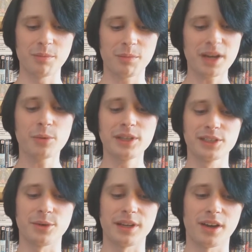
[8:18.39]
But I will
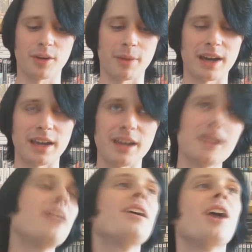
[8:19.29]
do it on my
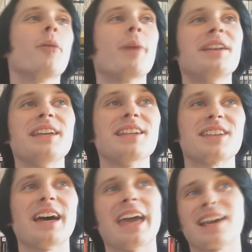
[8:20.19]

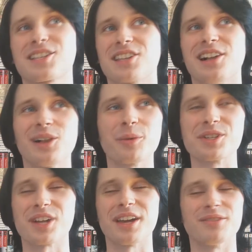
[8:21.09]
DSi XL,
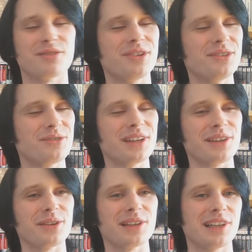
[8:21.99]
which I
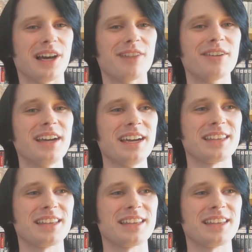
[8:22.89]
really love.